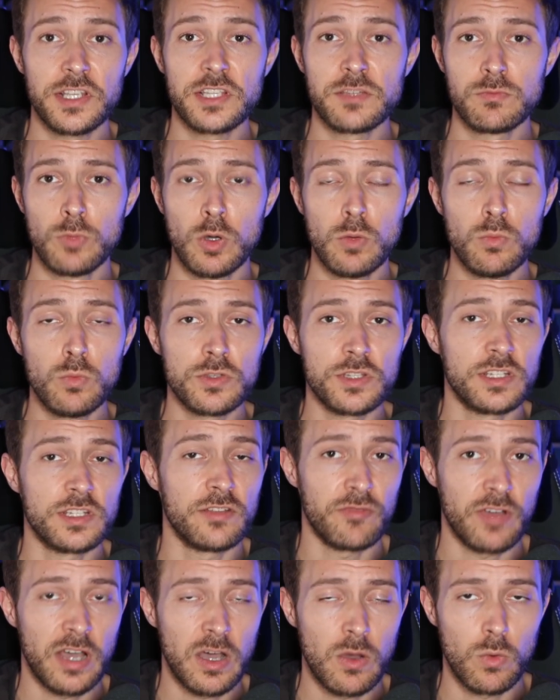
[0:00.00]
his mum was a
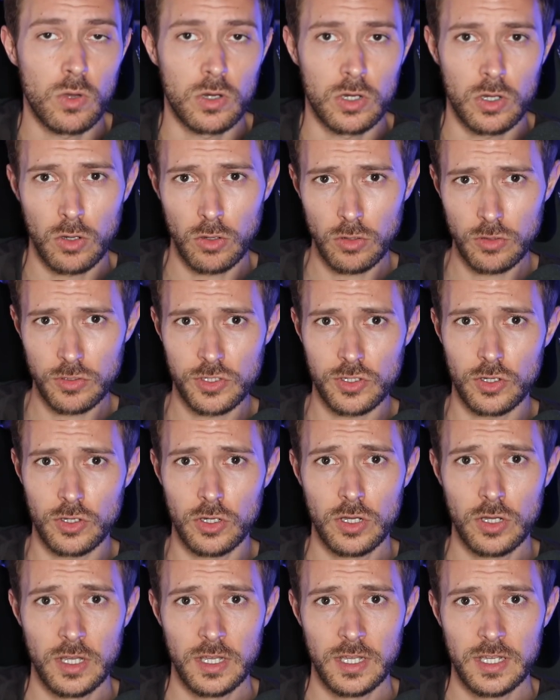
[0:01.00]
devout one
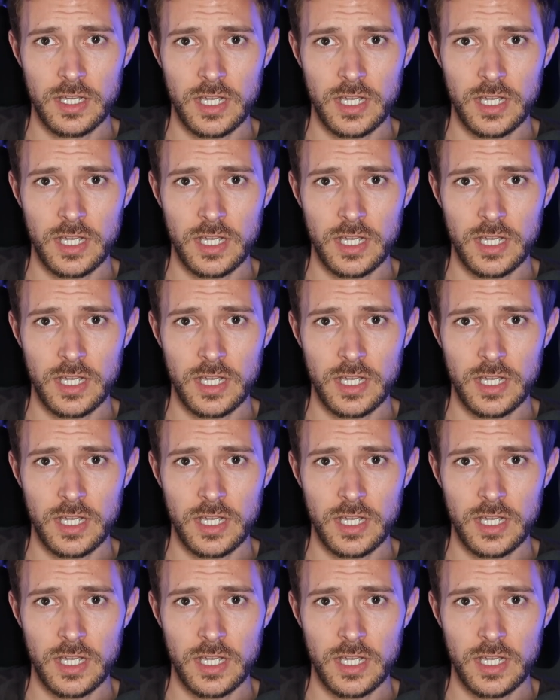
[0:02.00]
also,